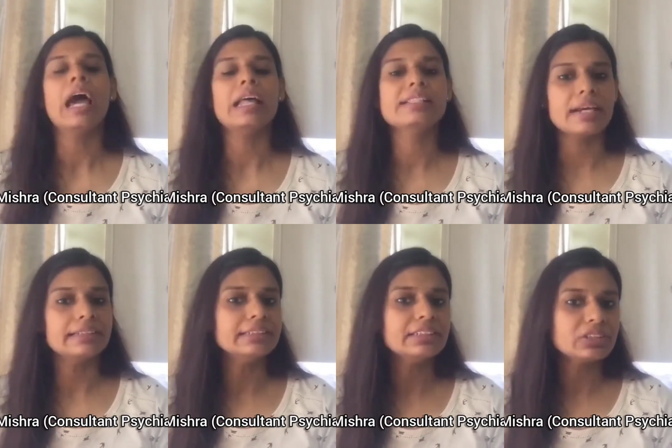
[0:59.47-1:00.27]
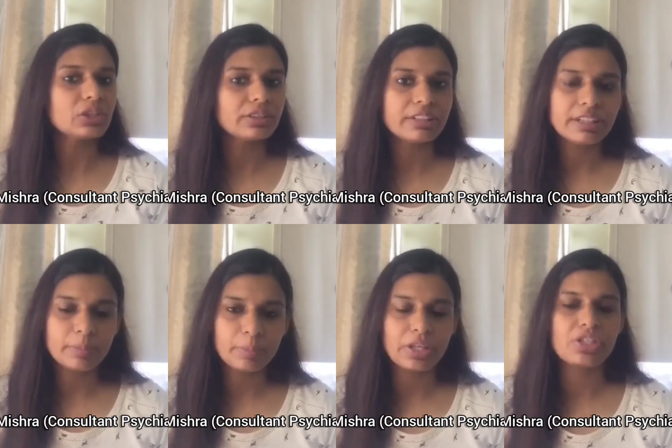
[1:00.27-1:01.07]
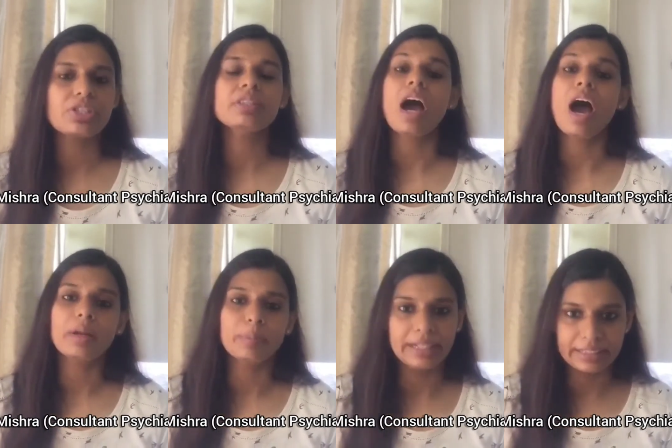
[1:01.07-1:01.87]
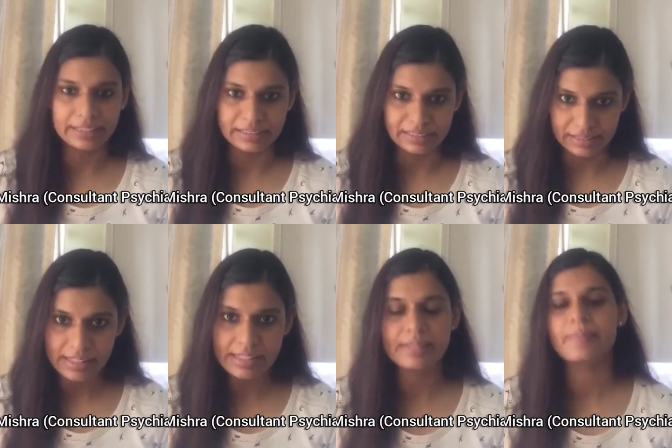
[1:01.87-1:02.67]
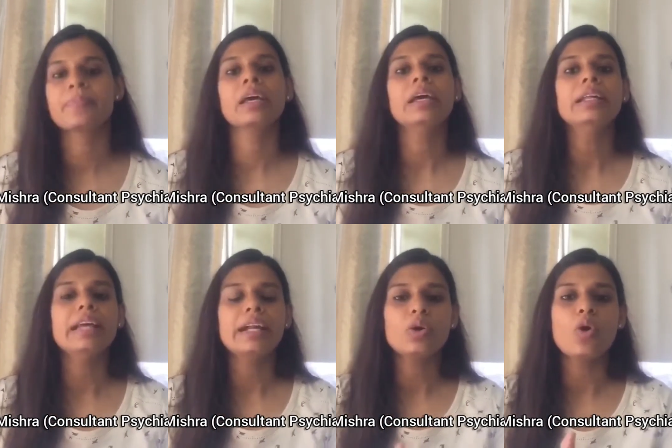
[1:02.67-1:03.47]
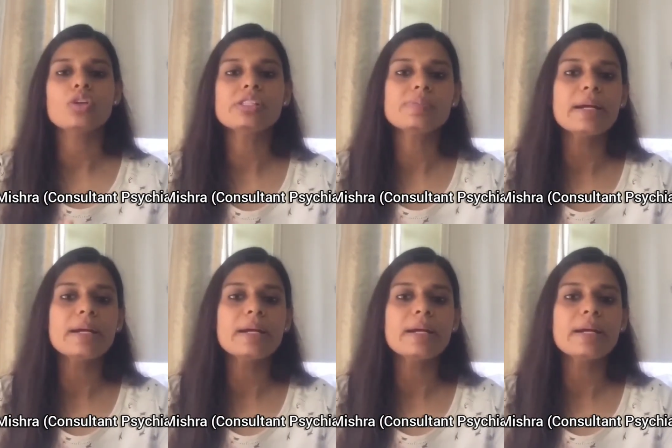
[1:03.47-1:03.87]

anxiety disorder and depression are medical illness. They are caused